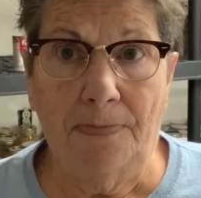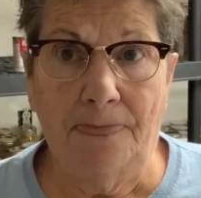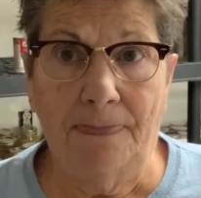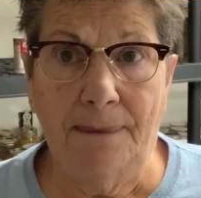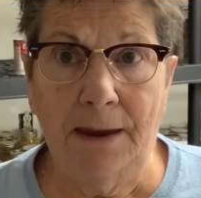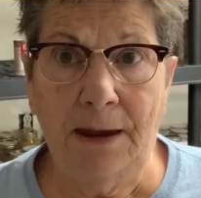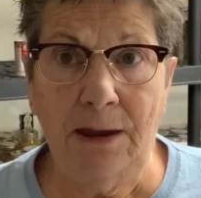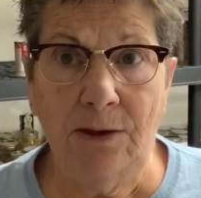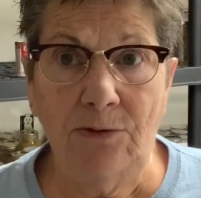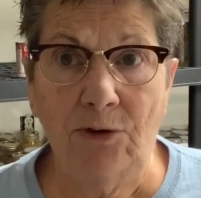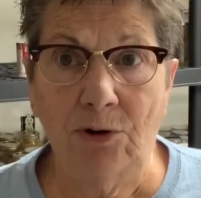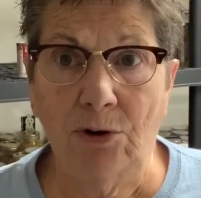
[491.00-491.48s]

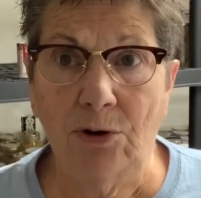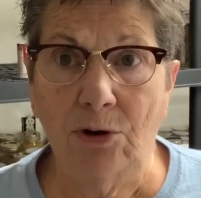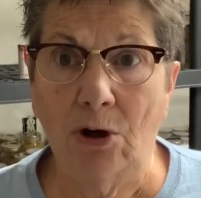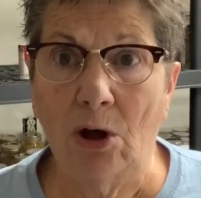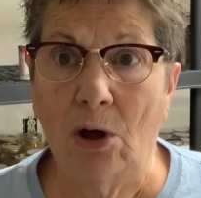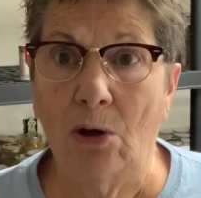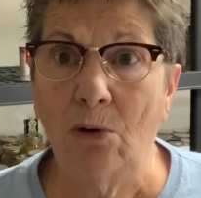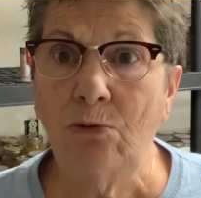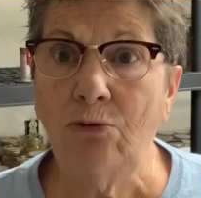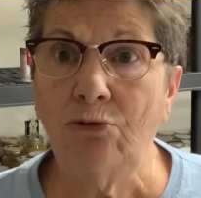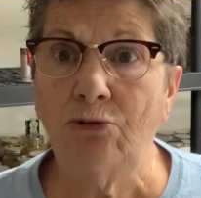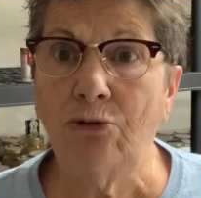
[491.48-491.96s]
either
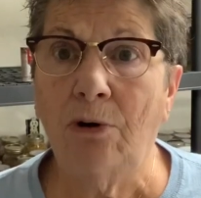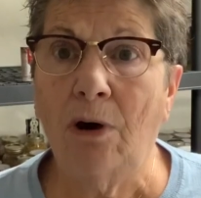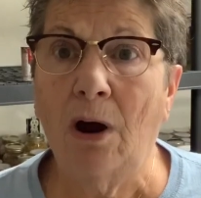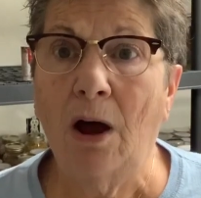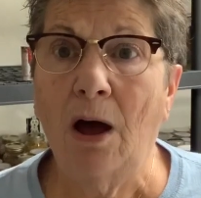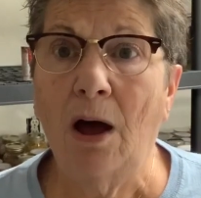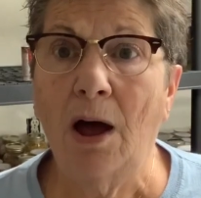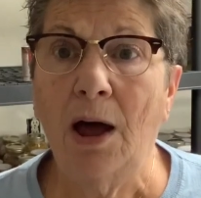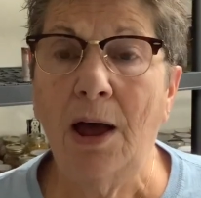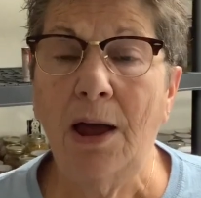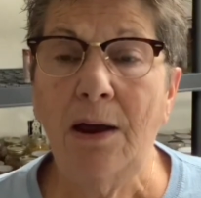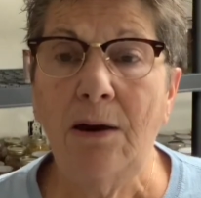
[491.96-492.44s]
go
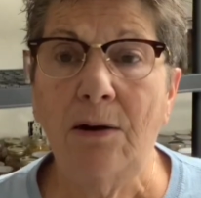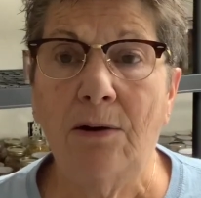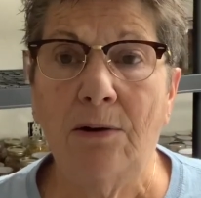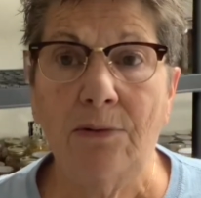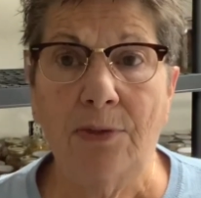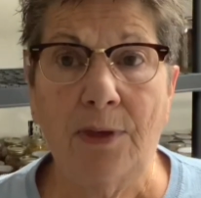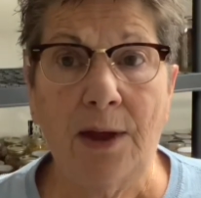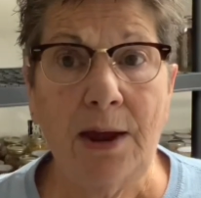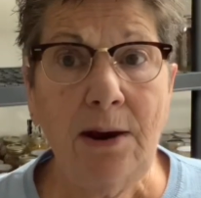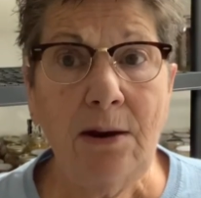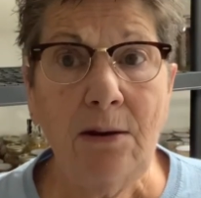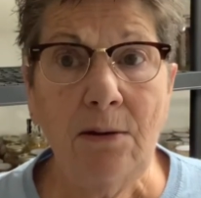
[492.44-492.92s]
dry or
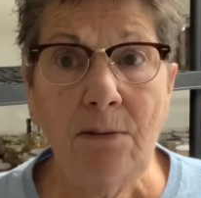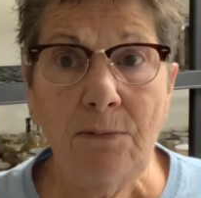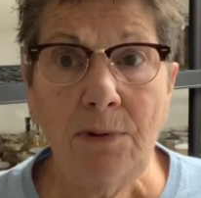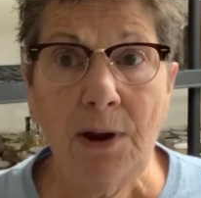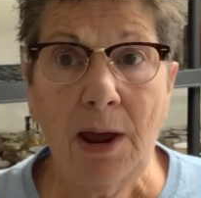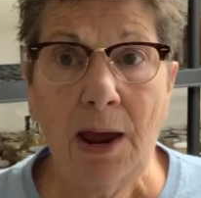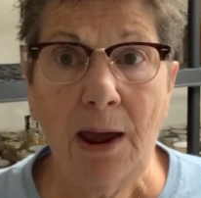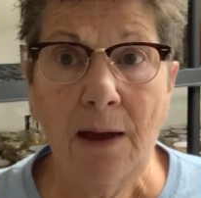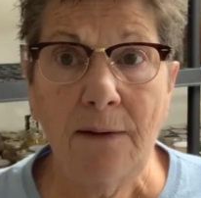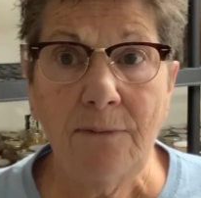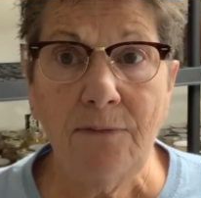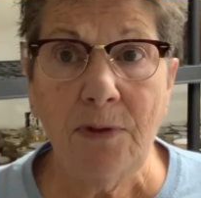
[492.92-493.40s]
they don't
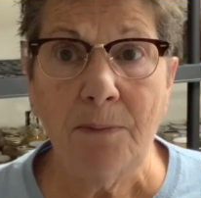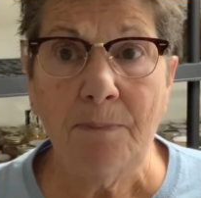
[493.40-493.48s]
have